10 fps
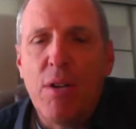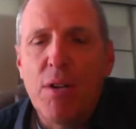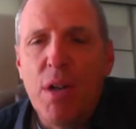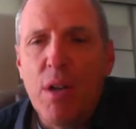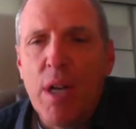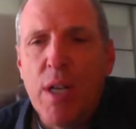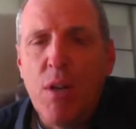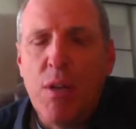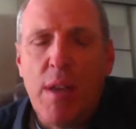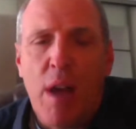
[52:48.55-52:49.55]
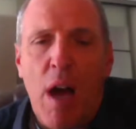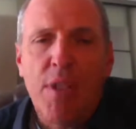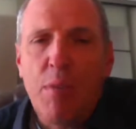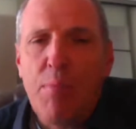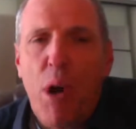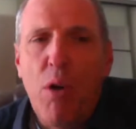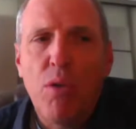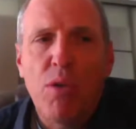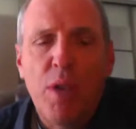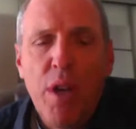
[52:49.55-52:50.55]
There, the Huffington
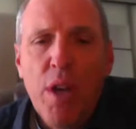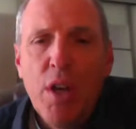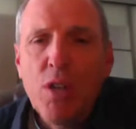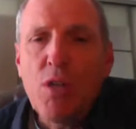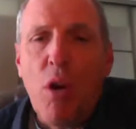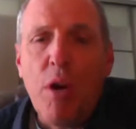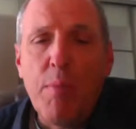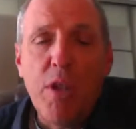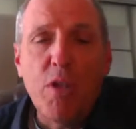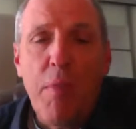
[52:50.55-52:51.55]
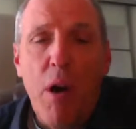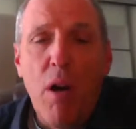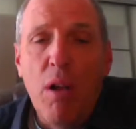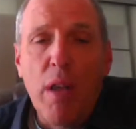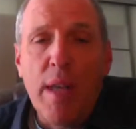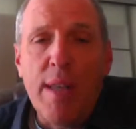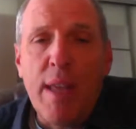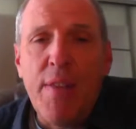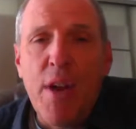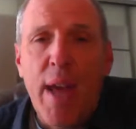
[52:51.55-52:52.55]
Post started pretty small in
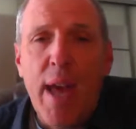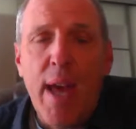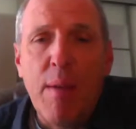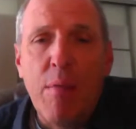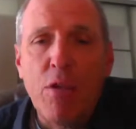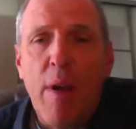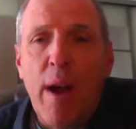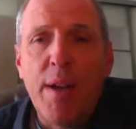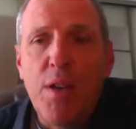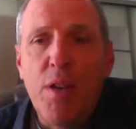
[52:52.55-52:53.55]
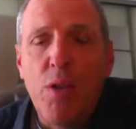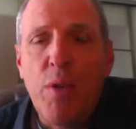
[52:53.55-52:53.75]
their day and was trying to do,